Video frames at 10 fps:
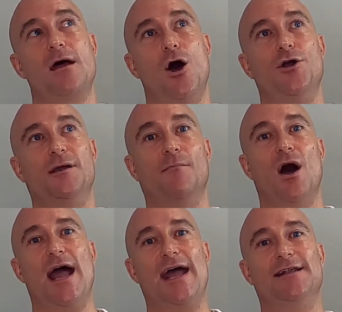owning
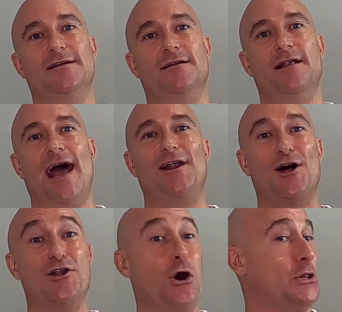my hand in it. Had
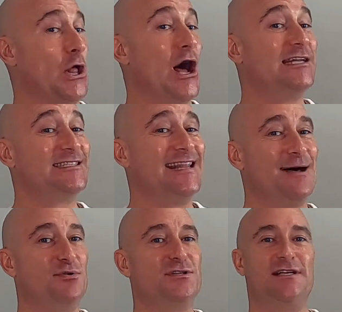I not lied to
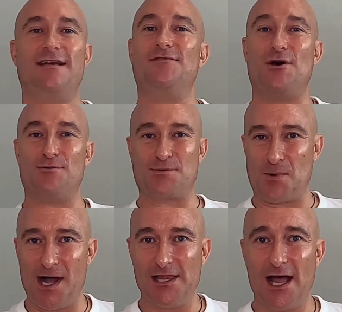that person, even though it was a
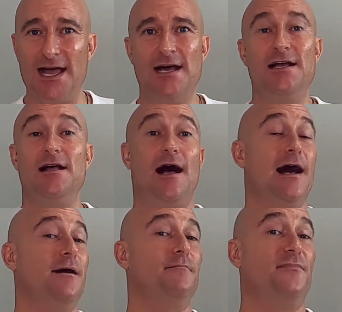white lie,
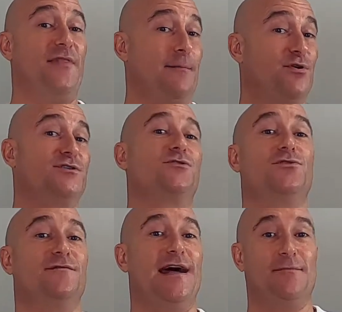that person could
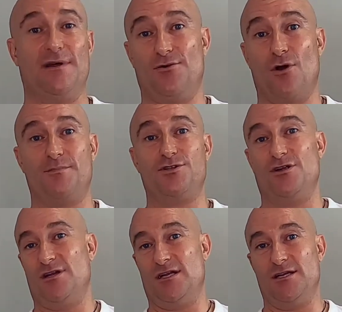have had a better
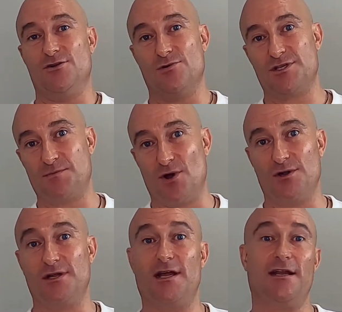opportunity to
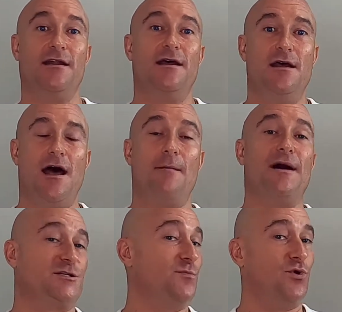respond in a
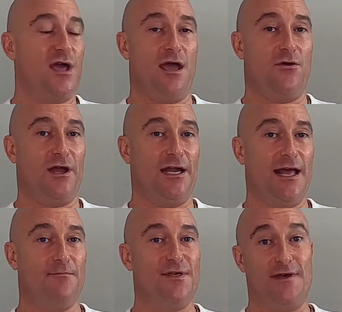much more caring and
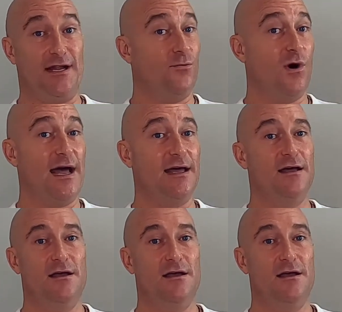empathetic way,